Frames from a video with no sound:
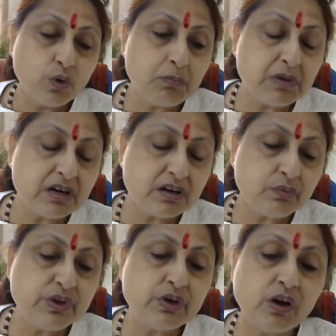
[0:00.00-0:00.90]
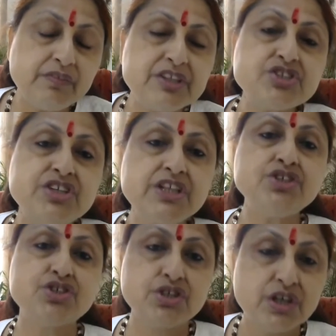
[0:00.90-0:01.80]
whom we always
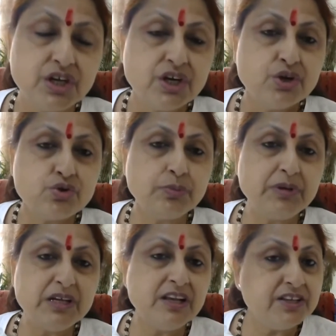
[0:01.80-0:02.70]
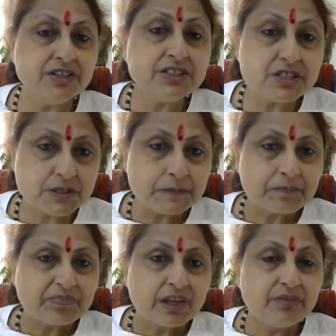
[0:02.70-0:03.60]
teach to be leaders.